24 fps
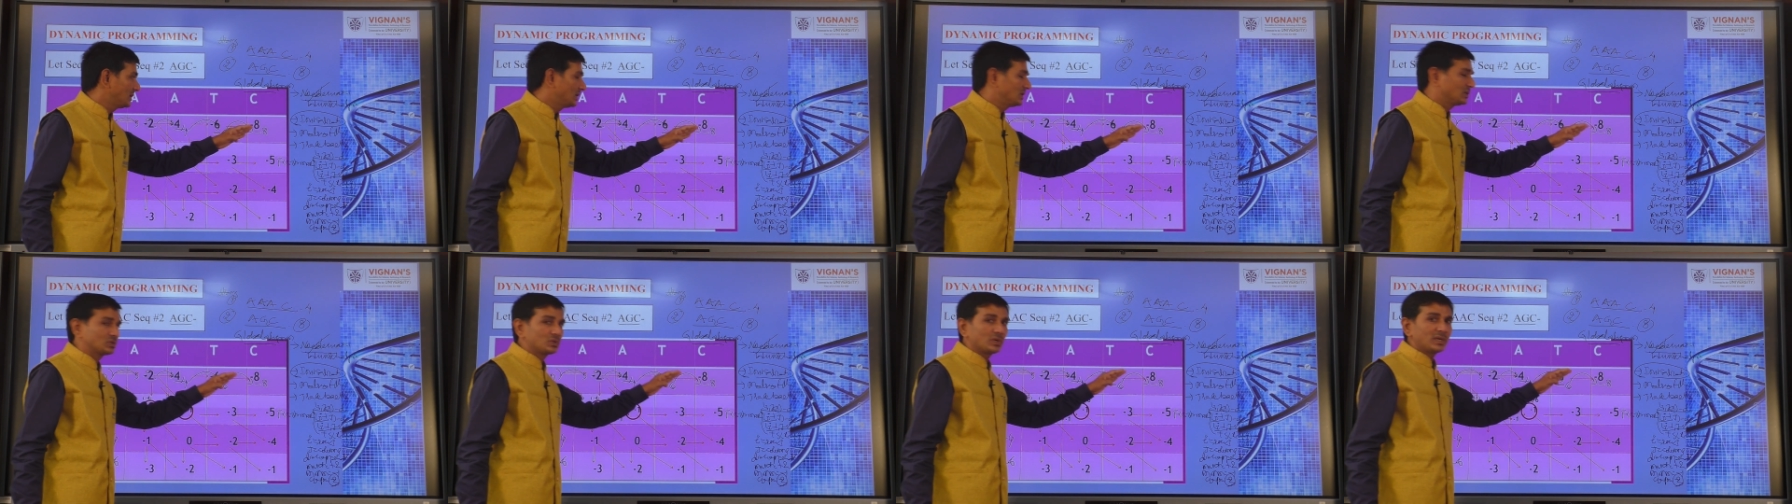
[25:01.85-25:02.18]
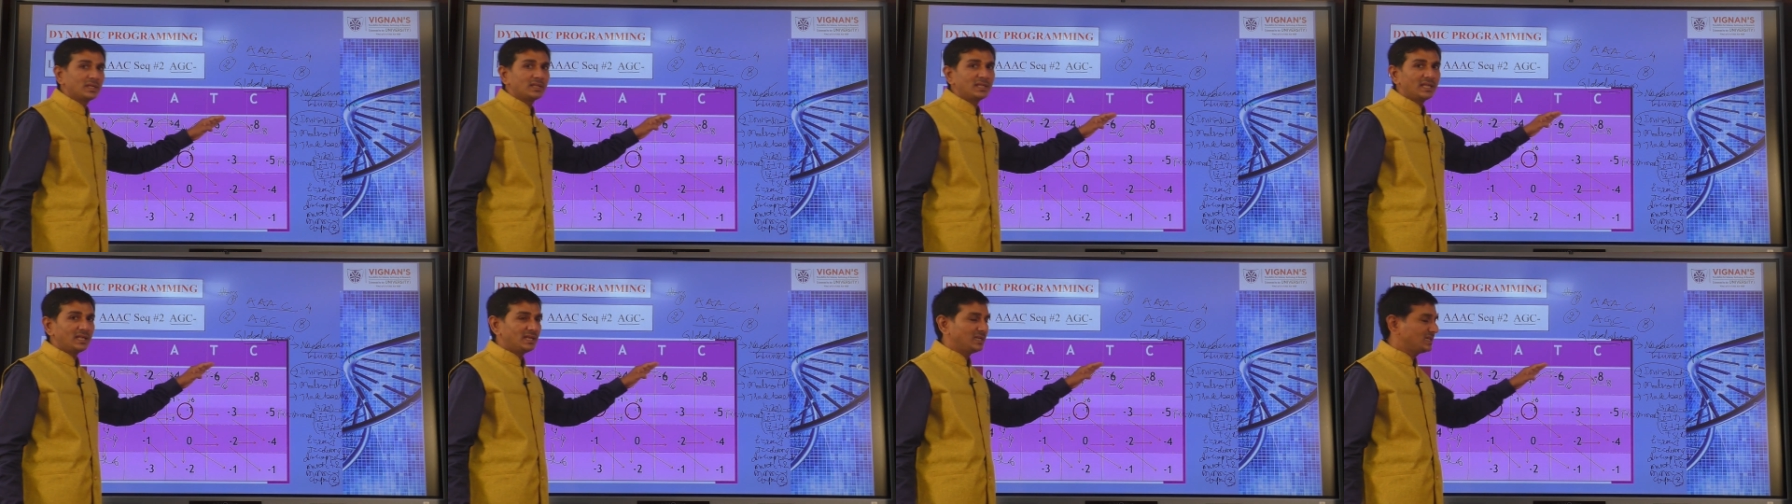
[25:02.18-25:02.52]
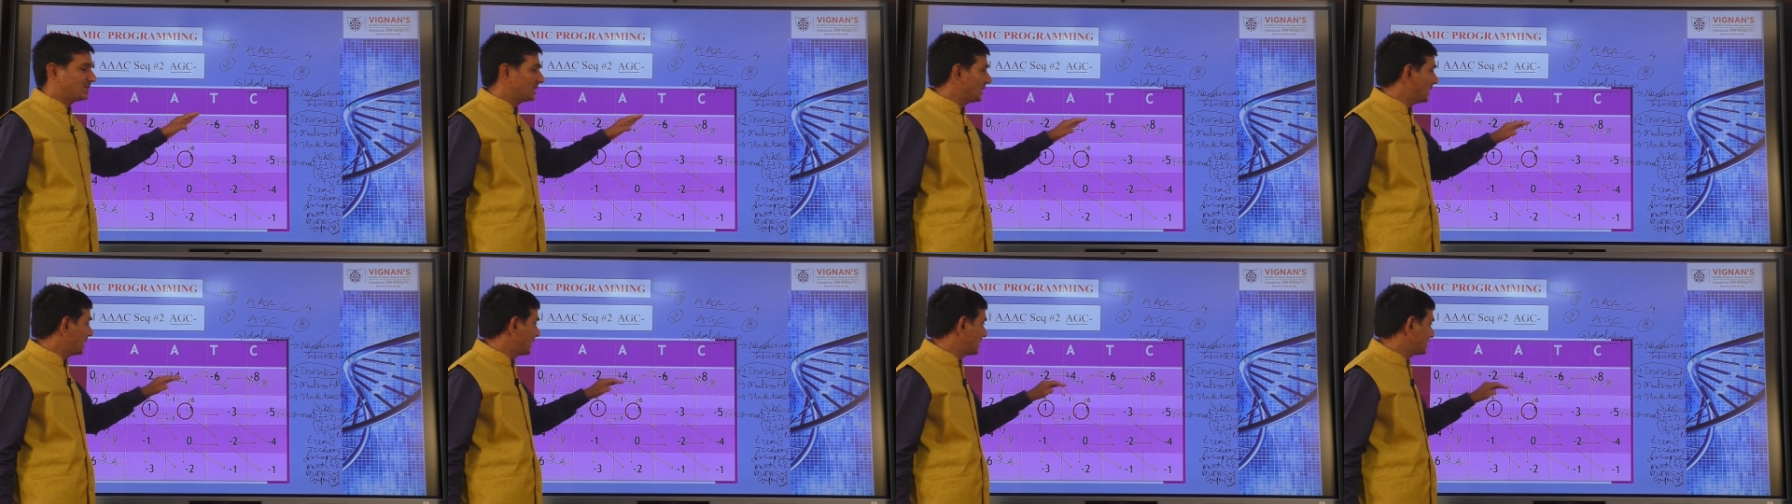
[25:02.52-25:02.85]
So, in the
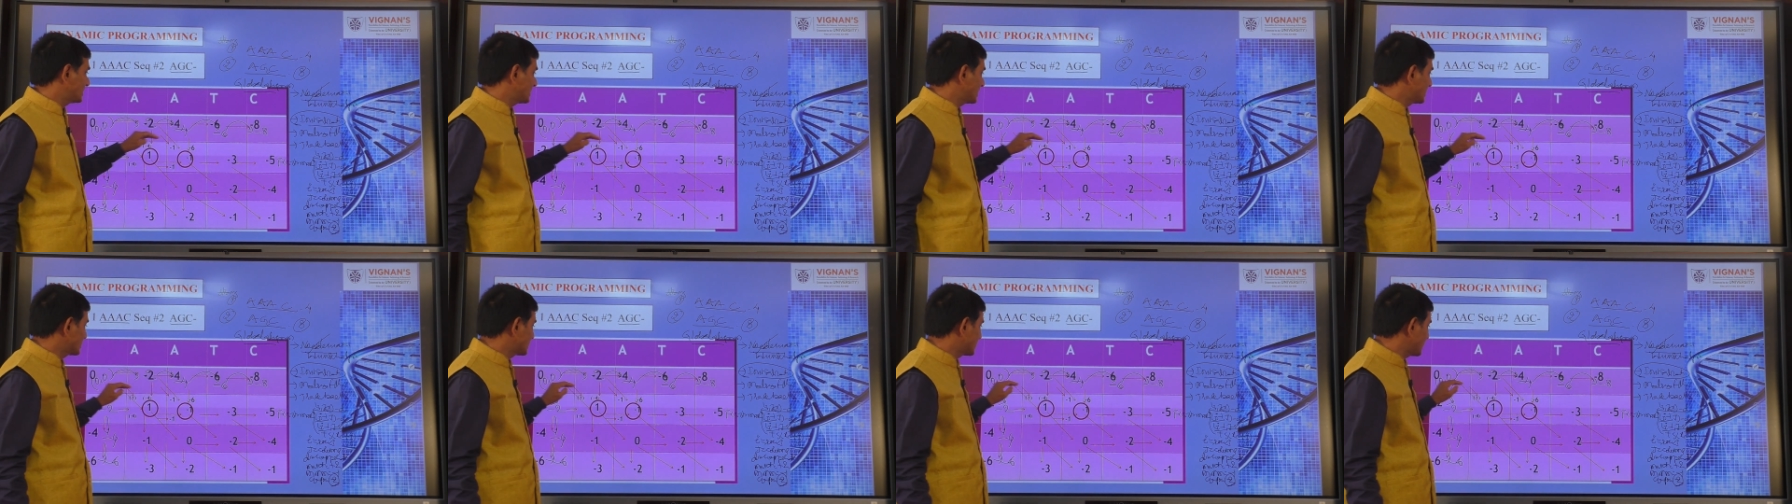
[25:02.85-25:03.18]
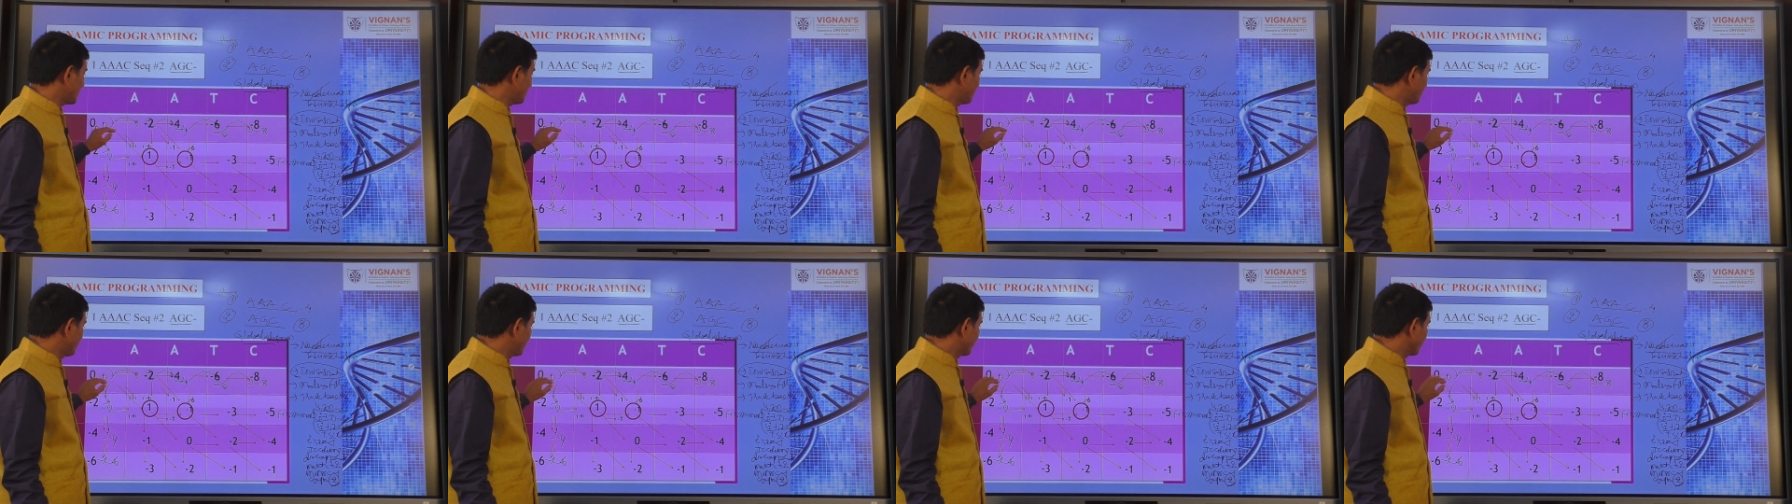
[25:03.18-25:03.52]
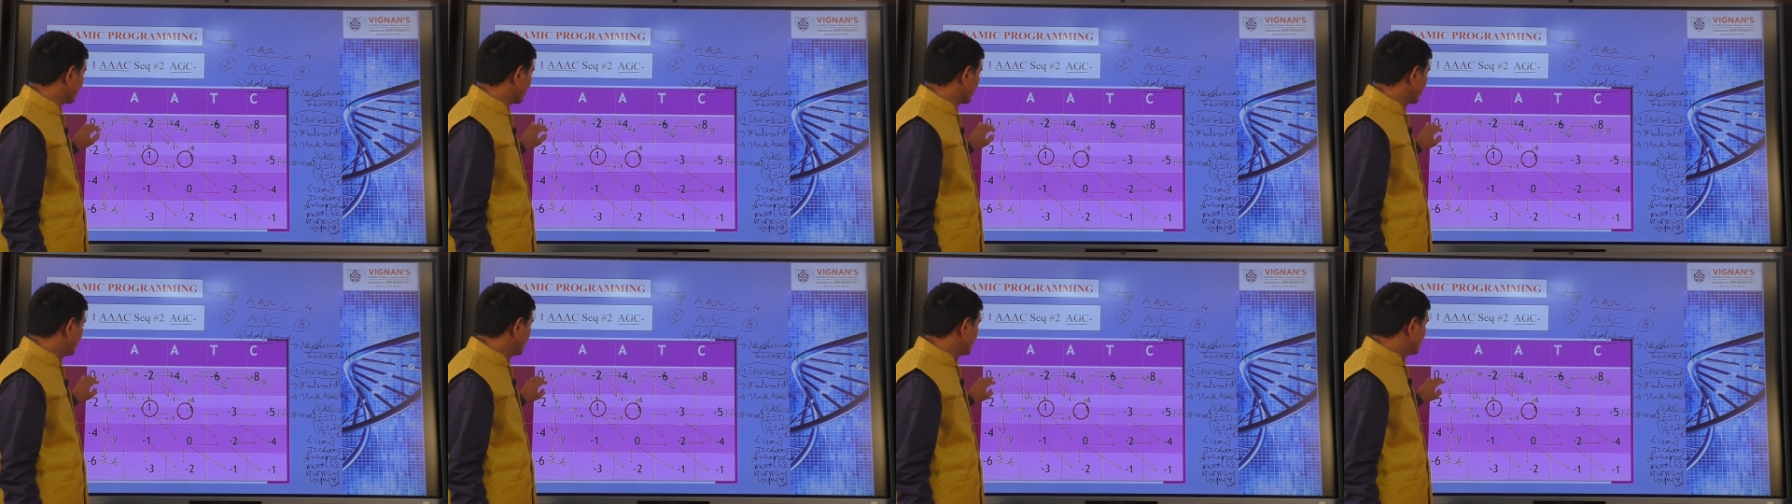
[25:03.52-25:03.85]
initialization step,
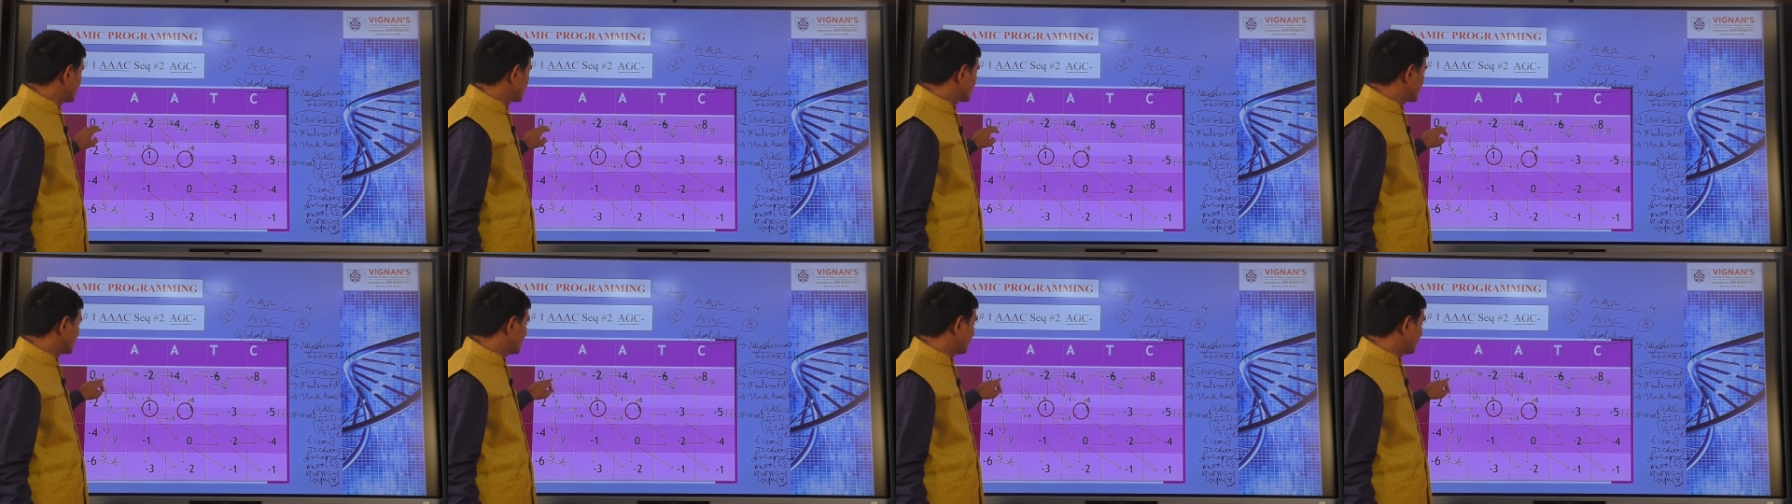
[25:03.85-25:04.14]
so